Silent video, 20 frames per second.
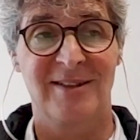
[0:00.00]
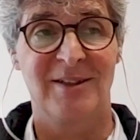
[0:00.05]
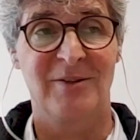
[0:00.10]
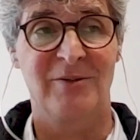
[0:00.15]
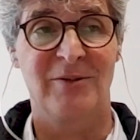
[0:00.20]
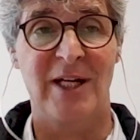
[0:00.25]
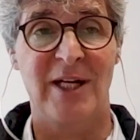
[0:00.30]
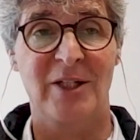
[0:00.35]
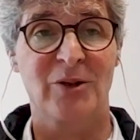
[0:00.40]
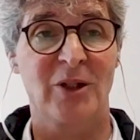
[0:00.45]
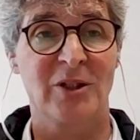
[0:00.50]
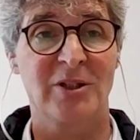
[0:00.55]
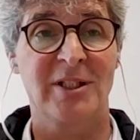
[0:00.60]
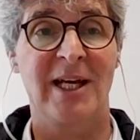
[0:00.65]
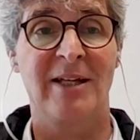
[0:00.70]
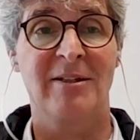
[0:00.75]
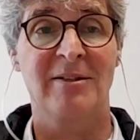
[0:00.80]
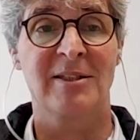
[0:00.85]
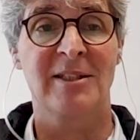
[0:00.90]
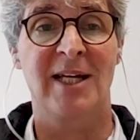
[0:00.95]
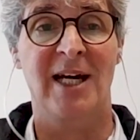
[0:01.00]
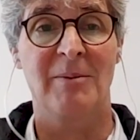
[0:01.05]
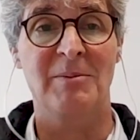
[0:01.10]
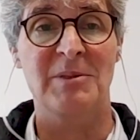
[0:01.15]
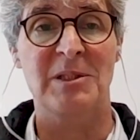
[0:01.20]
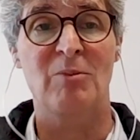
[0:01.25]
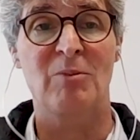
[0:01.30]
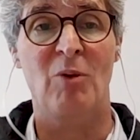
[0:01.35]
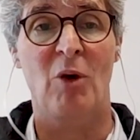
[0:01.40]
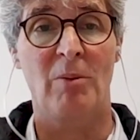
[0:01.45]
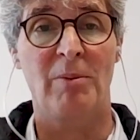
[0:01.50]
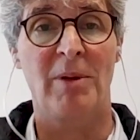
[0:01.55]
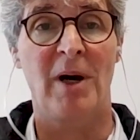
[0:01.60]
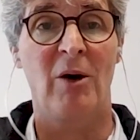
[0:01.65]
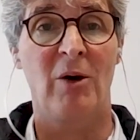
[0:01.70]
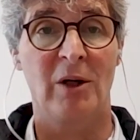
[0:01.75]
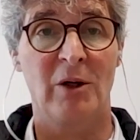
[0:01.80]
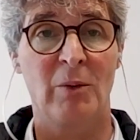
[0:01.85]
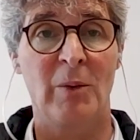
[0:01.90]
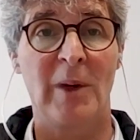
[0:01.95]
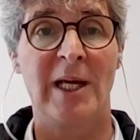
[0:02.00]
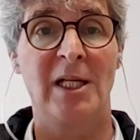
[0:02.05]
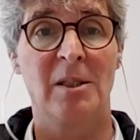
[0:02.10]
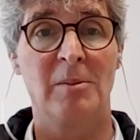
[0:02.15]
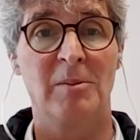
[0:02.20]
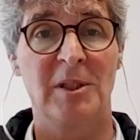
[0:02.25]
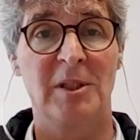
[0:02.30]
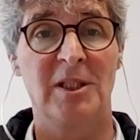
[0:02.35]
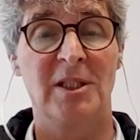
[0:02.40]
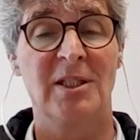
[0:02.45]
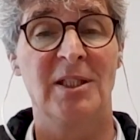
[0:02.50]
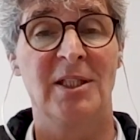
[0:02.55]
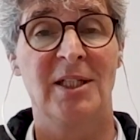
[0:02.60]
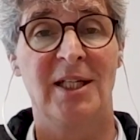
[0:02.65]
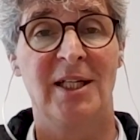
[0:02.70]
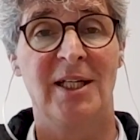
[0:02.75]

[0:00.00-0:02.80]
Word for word: factor 10 times more power available.